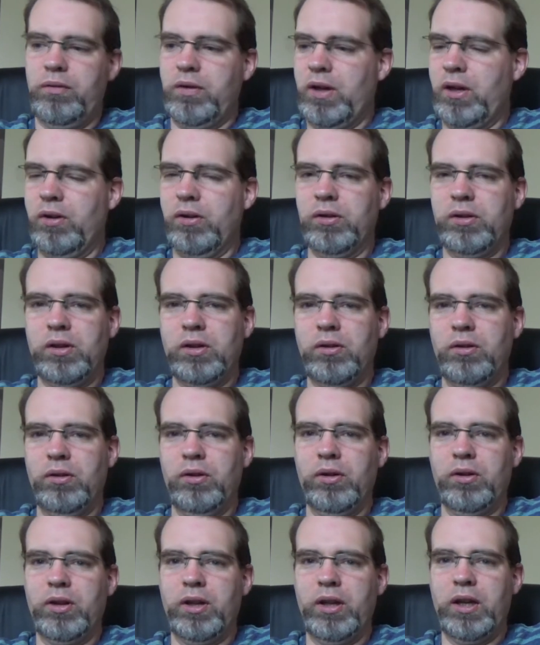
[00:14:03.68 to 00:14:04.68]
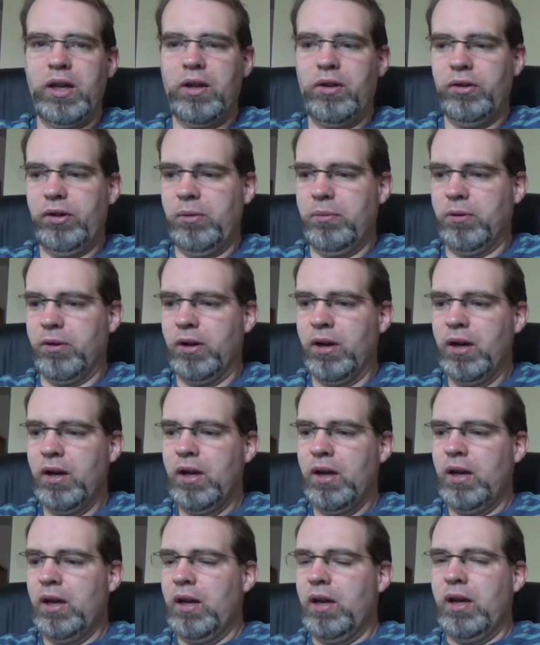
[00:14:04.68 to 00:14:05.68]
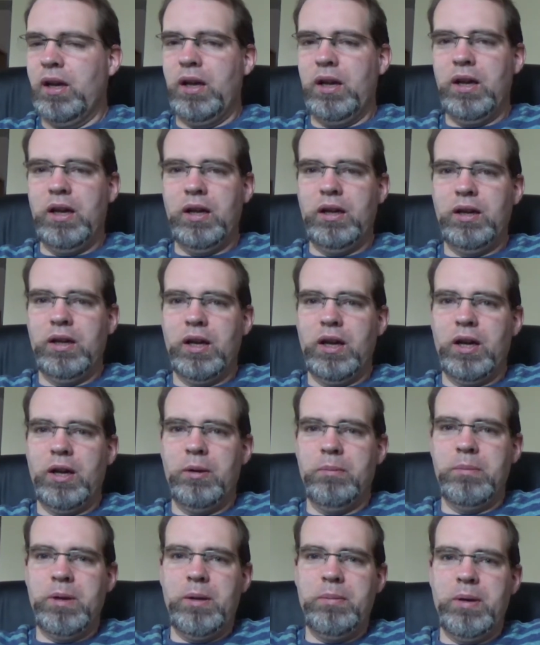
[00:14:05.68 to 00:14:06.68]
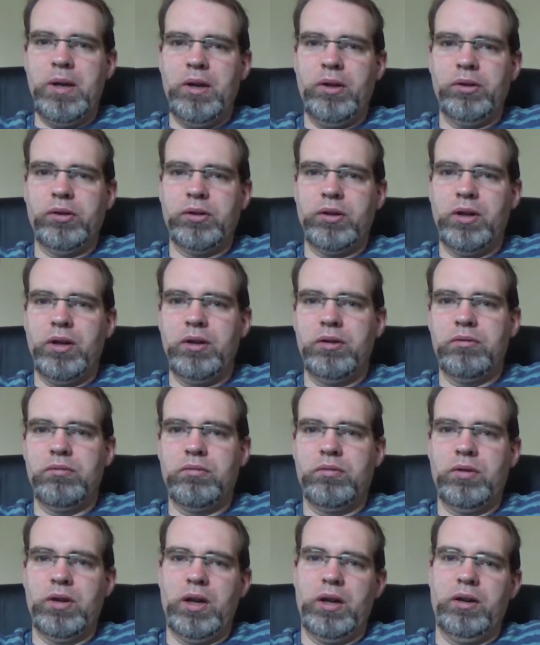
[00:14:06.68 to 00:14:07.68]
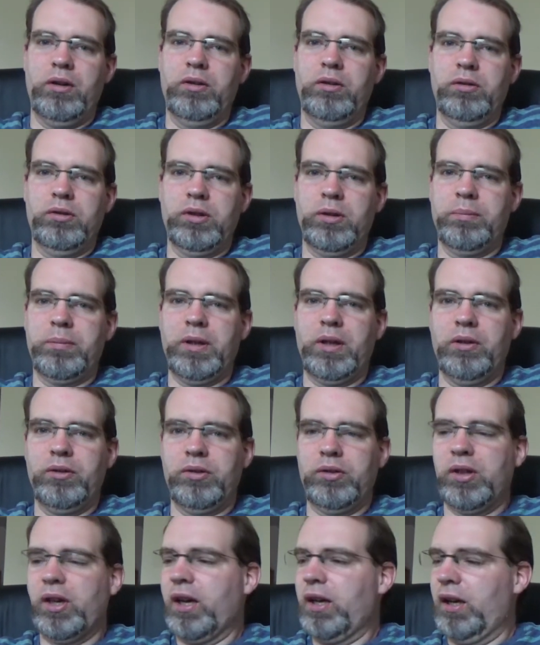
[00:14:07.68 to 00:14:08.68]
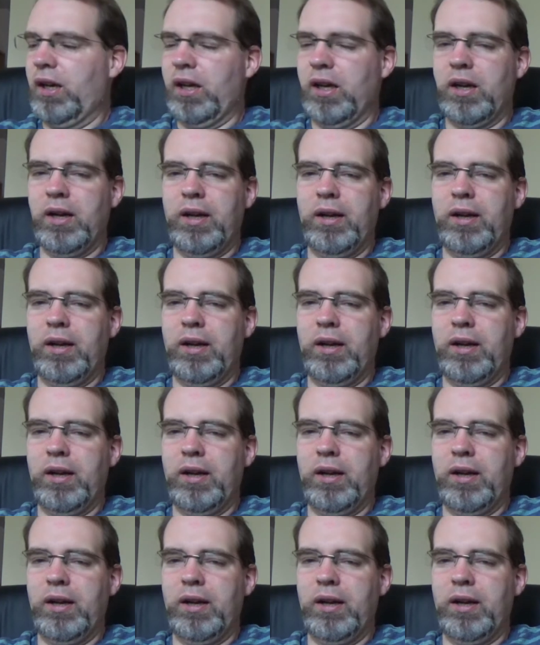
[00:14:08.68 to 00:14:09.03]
videos that don't look like hell anymore. And maybe I'll start do something outside again.